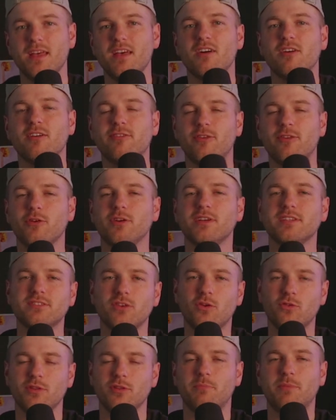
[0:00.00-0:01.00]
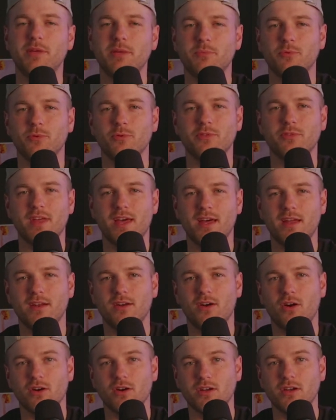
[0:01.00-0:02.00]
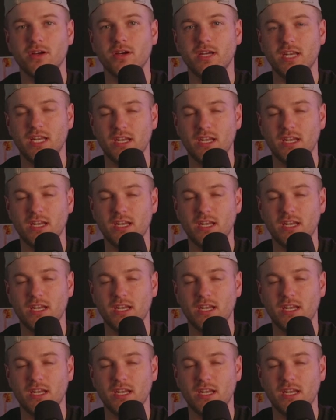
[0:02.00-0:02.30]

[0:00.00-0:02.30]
Focus on the people that are good.